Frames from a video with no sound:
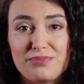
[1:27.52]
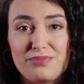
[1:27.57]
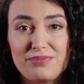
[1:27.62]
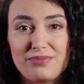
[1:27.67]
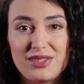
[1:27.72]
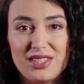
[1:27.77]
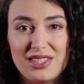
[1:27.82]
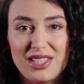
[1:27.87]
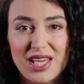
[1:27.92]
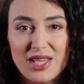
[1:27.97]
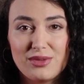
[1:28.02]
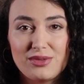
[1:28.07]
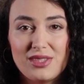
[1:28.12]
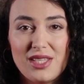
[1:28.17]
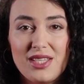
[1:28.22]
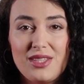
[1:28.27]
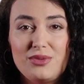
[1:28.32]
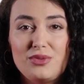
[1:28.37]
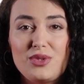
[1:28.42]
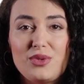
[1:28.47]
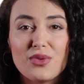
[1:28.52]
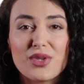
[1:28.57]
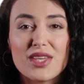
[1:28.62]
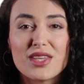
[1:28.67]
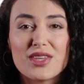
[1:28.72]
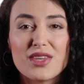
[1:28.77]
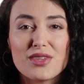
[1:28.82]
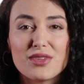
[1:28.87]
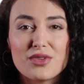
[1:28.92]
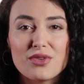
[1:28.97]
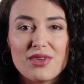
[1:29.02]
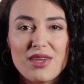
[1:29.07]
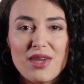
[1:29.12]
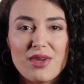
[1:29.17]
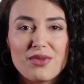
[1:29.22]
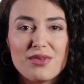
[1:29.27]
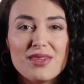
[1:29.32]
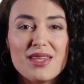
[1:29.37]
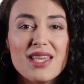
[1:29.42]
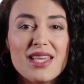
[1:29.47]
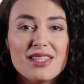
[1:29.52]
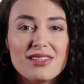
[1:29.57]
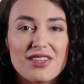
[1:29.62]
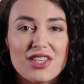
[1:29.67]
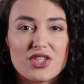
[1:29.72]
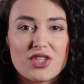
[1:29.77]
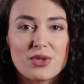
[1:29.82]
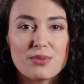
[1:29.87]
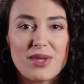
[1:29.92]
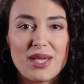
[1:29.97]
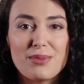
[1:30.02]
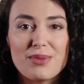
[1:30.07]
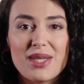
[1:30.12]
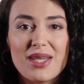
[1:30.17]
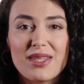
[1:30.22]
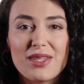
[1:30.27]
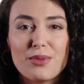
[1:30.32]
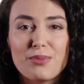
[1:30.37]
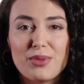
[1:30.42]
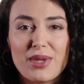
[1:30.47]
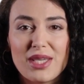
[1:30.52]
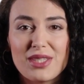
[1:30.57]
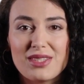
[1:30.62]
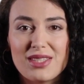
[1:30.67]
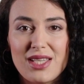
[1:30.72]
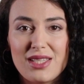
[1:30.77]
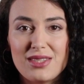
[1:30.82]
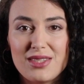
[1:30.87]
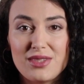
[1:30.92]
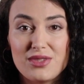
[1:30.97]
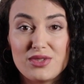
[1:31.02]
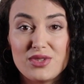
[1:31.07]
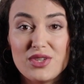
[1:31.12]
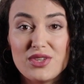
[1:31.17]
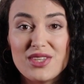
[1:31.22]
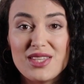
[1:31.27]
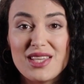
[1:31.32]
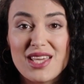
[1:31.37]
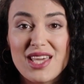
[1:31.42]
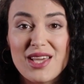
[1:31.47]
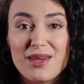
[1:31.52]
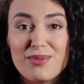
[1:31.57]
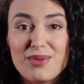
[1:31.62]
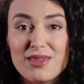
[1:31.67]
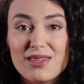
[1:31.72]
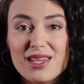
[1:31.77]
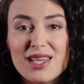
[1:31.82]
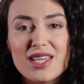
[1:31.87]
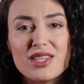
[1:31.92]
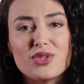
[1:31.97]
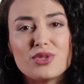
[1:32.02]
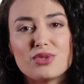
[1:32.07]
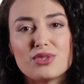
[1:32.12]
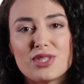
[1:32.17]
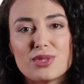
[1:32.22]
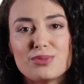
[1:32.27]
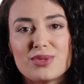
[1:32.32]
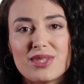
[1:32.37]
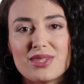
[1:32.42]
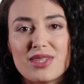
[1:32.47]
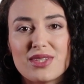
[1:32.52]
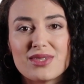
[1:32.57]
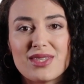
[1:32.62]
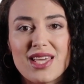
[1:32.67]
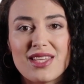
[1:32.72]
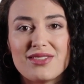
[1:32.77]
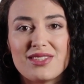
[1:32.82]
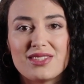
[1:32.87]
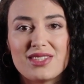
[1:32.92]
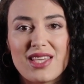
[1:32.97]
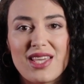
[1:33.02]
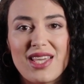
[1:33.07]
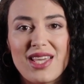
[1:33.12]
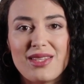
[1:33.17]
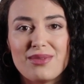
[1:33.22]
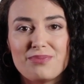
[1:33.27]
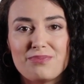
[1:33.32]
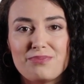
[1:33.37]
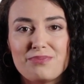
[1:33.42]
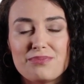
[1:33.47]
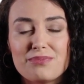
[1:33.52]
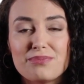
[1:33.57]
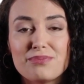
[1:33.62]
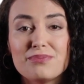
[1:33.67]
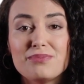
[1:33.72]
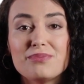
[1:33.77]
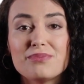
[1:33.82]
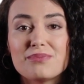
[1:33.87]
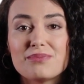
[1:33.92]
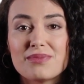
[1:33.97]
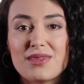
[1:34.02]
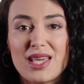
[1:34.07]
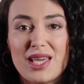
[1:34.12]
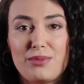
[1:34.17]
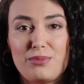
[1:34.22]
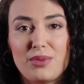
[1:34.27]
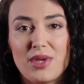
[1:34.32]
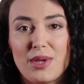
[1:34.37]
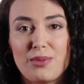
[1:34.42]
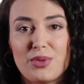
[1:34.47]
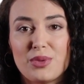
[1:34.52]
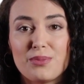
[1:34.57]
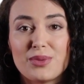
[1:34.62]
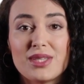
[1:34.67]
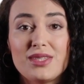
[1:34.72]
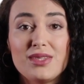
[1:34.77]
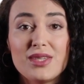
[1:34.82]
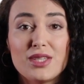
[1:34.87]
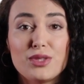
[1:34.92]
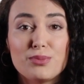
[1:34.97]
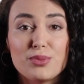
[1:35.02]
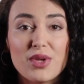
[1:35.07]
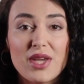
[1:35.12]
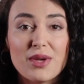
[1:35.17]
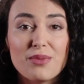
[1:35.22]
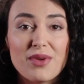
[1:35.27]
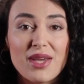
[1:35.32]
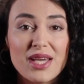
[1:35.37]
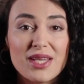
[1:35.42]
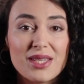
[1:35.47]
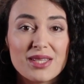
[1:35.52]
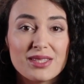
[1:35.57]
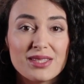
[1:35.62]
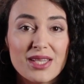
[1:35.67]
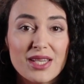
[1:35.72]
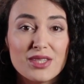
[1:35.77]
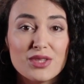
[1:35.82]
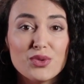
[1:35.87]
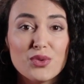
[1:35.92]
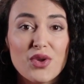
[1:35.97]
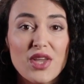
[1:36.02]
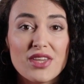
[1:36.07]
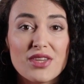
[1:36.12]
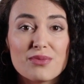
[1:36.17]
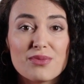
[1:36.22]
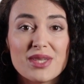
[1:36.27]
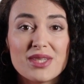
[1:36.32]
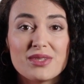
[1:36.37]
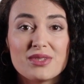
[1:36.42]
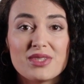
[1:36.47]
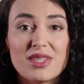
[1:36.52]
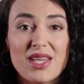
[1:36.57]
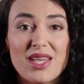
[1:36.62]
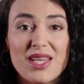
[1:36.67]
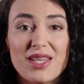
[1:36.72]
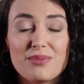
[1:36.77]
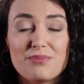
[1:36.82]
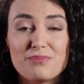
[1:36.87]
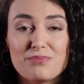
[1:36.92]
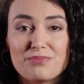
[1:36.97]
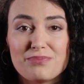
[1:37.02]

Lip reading: The downside of doing it on your own is that you may be in the process of starting up, and you simply don't have the time. And proper business plan writing takes quite a bit of time.